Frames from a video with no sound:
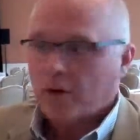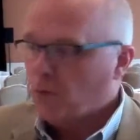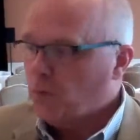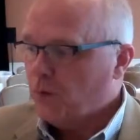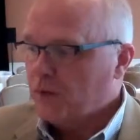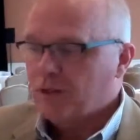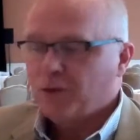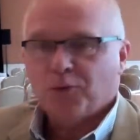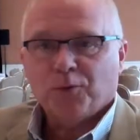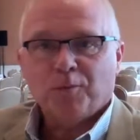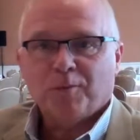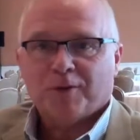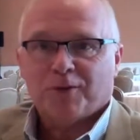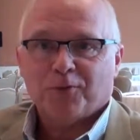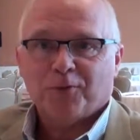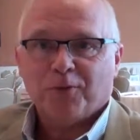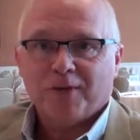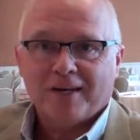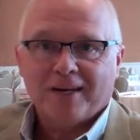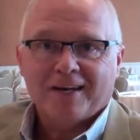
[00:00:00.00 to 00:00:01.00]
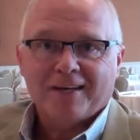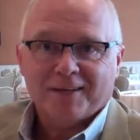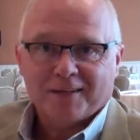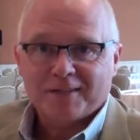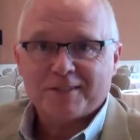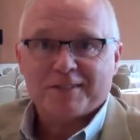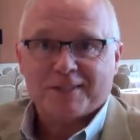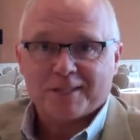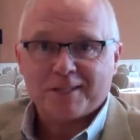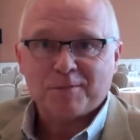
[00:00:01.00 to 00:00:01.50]
do we do between the
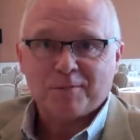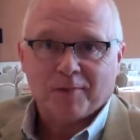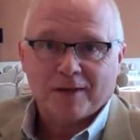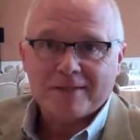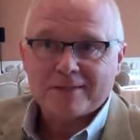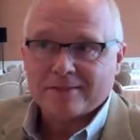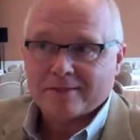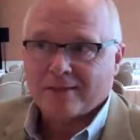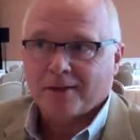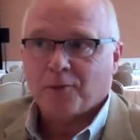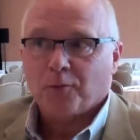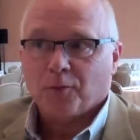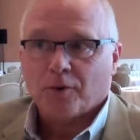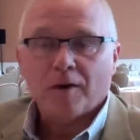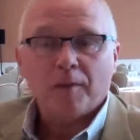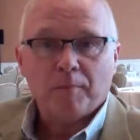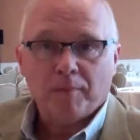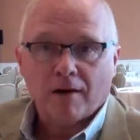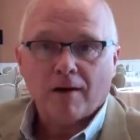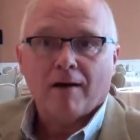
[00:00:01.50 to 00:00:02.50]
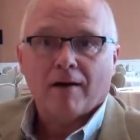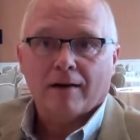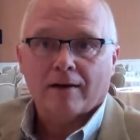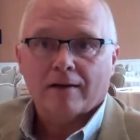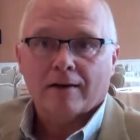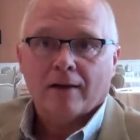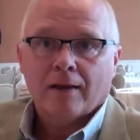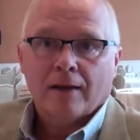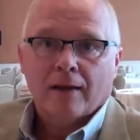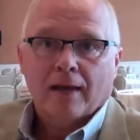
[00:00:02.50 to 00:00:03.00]
6 months that we're
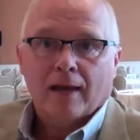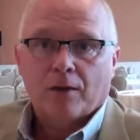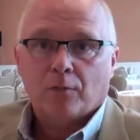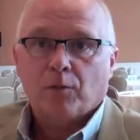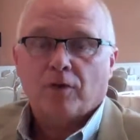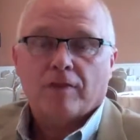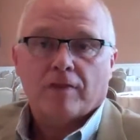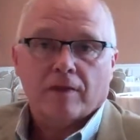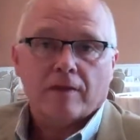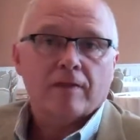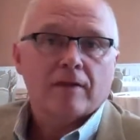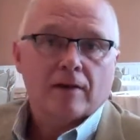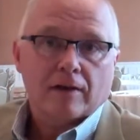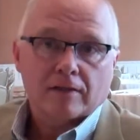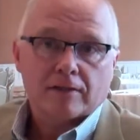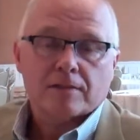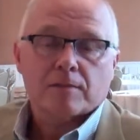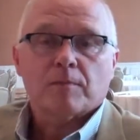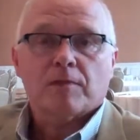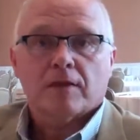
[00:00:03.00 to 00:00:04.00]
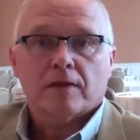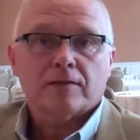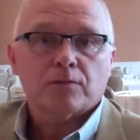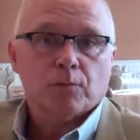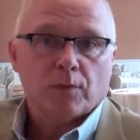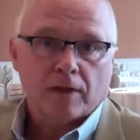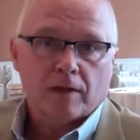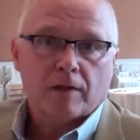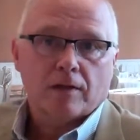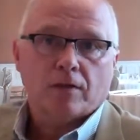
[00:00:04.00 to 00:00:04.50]
apart? And we think there are some things
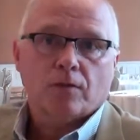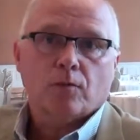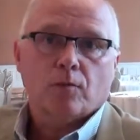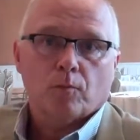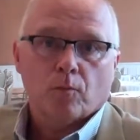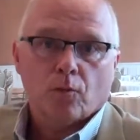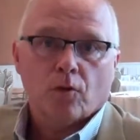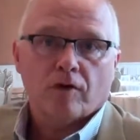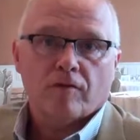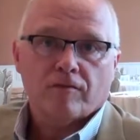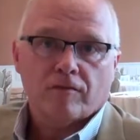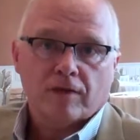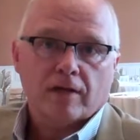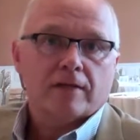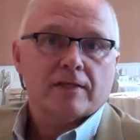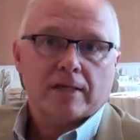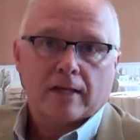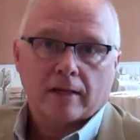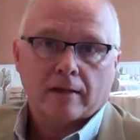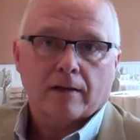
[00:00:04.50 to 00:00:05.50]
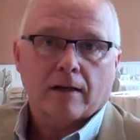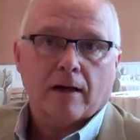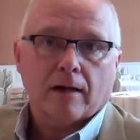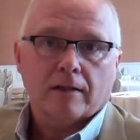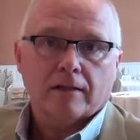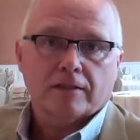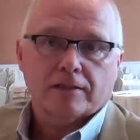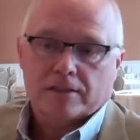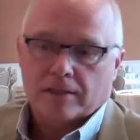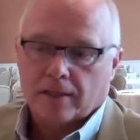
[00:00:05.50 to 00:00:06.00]
we can do more via
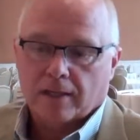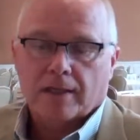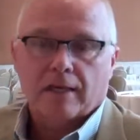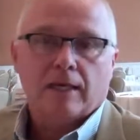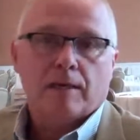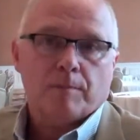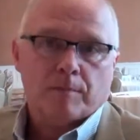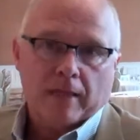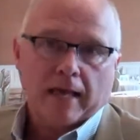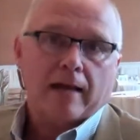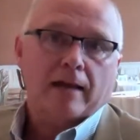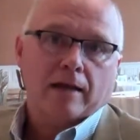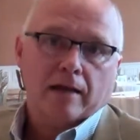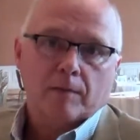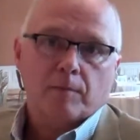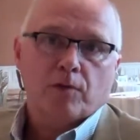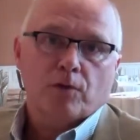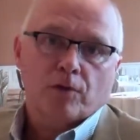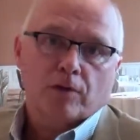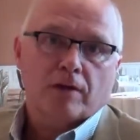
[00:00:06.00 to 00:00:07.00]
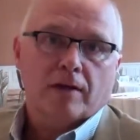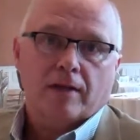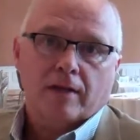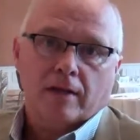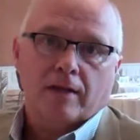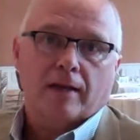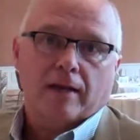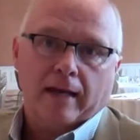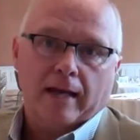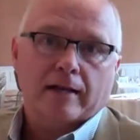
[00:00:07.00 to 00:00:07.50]
technology to keep that community
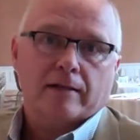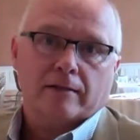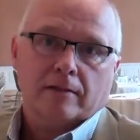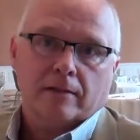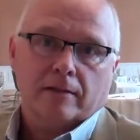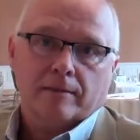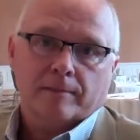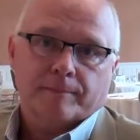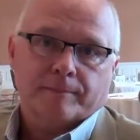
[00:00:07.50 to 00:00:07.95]
connected.